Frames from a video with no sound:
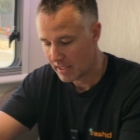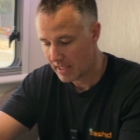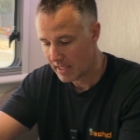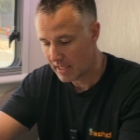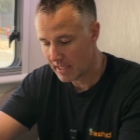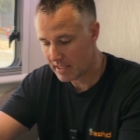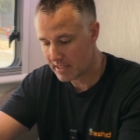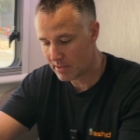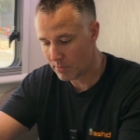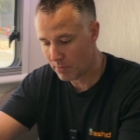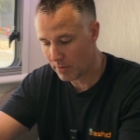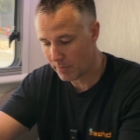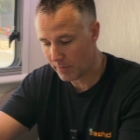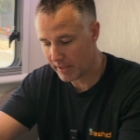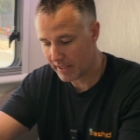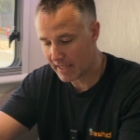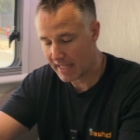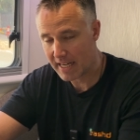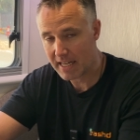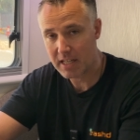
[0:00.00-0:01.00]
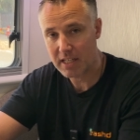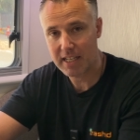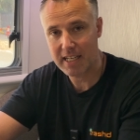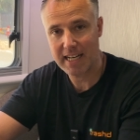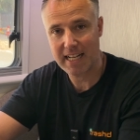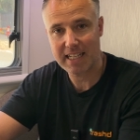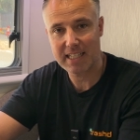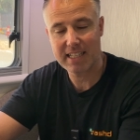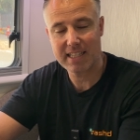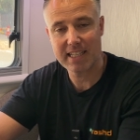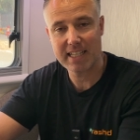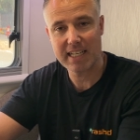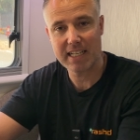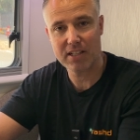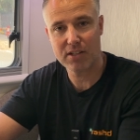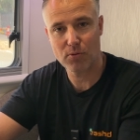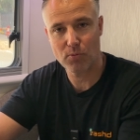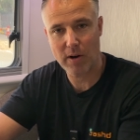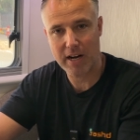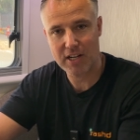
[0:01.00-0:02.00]
Is that we then connected the
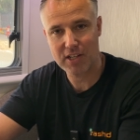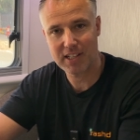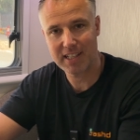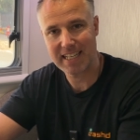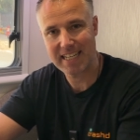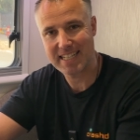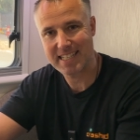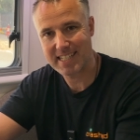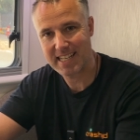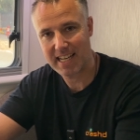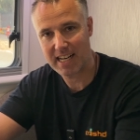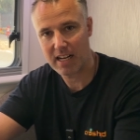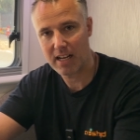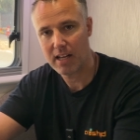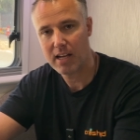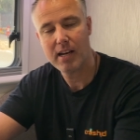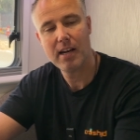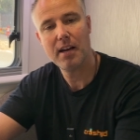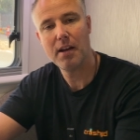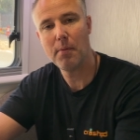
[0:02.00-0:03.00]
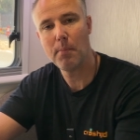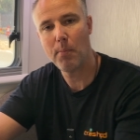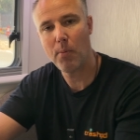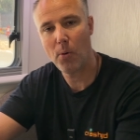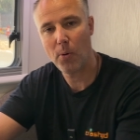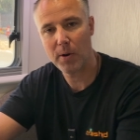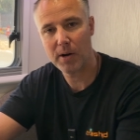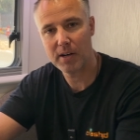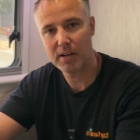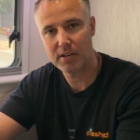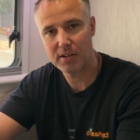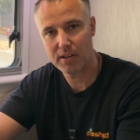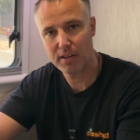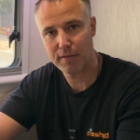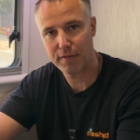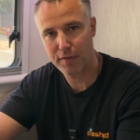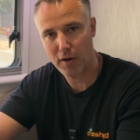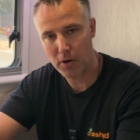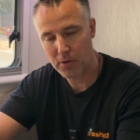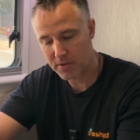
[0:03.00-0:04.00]
directional antenna and pointed it to the
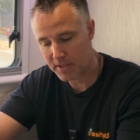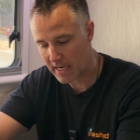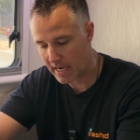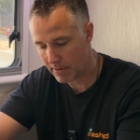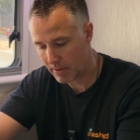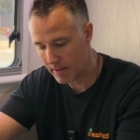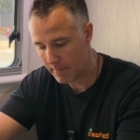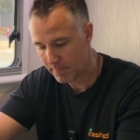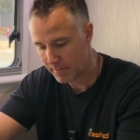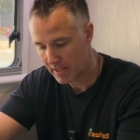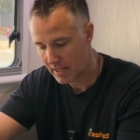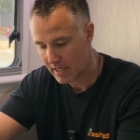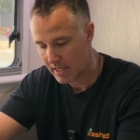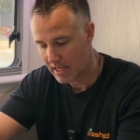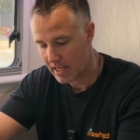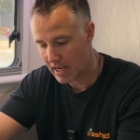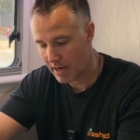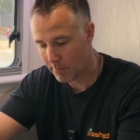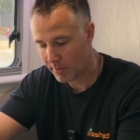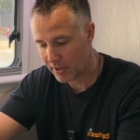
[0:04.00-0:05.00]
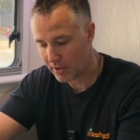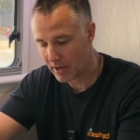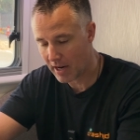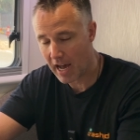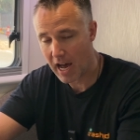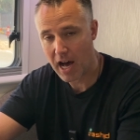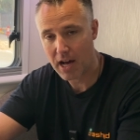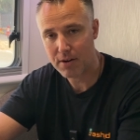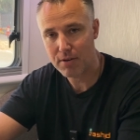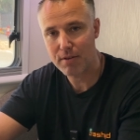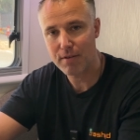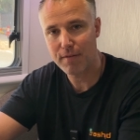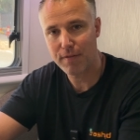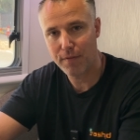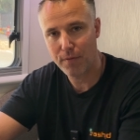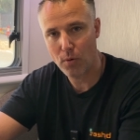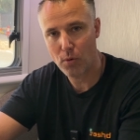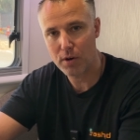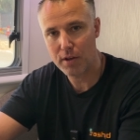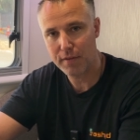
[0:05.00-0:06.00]
phone tower, and we got
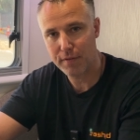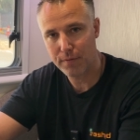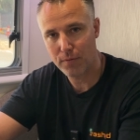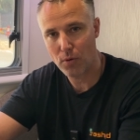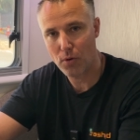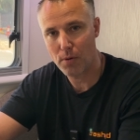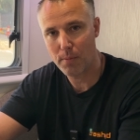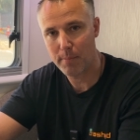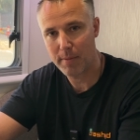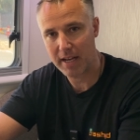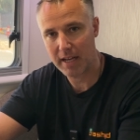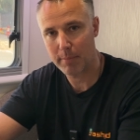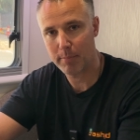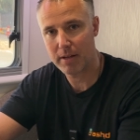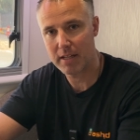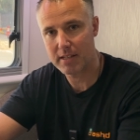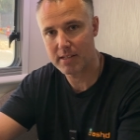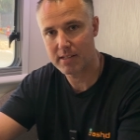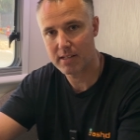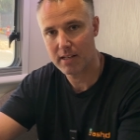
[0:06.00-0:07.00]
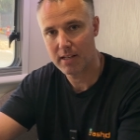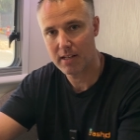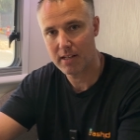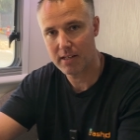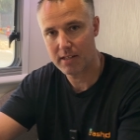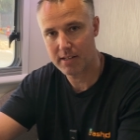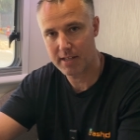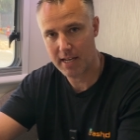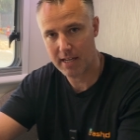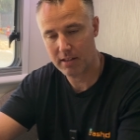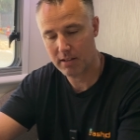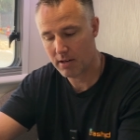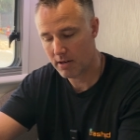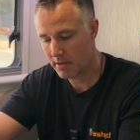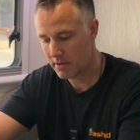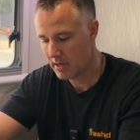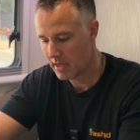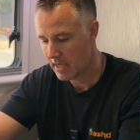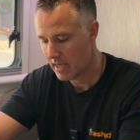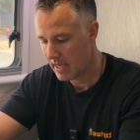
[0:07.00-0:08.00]
144 megabits
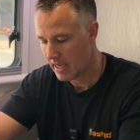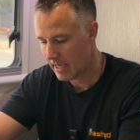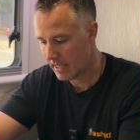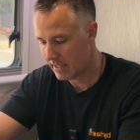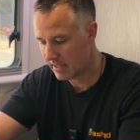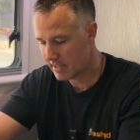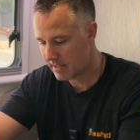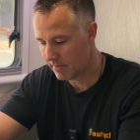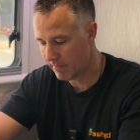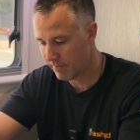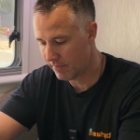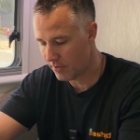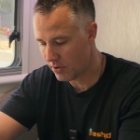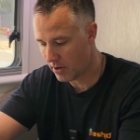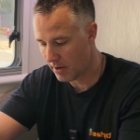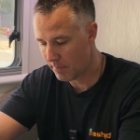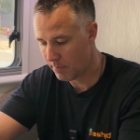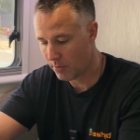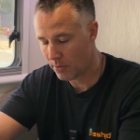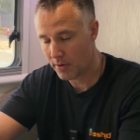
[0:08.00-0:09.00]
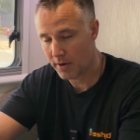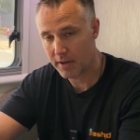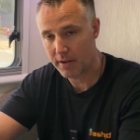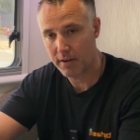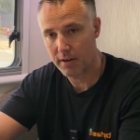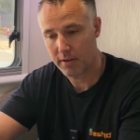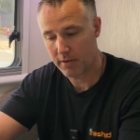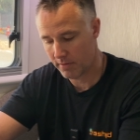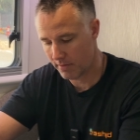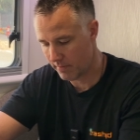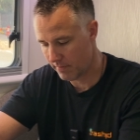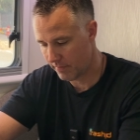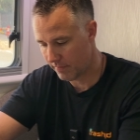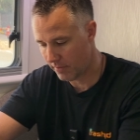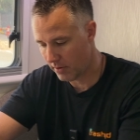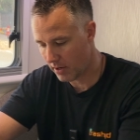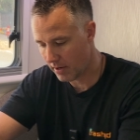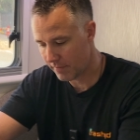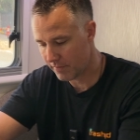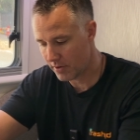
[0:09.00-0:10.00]
download and
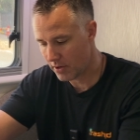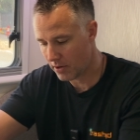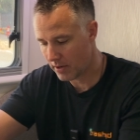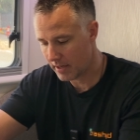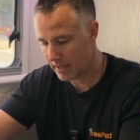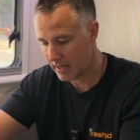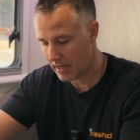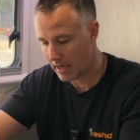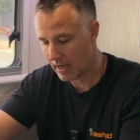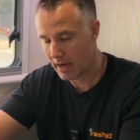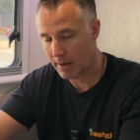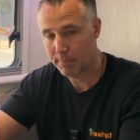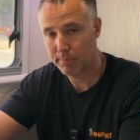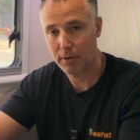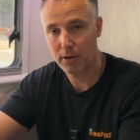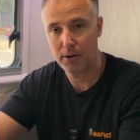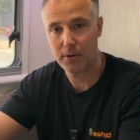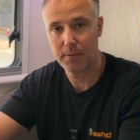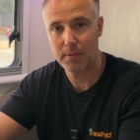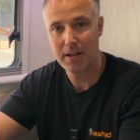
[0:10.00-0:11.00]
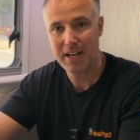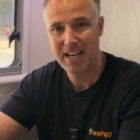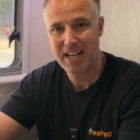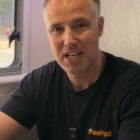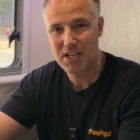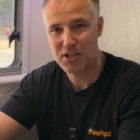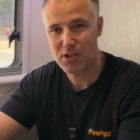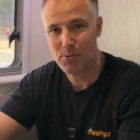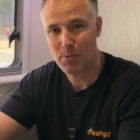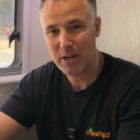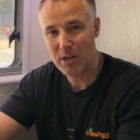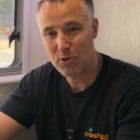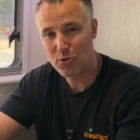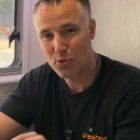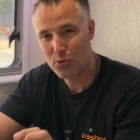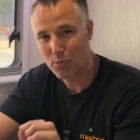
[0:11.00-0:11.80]
9.59 upload. So we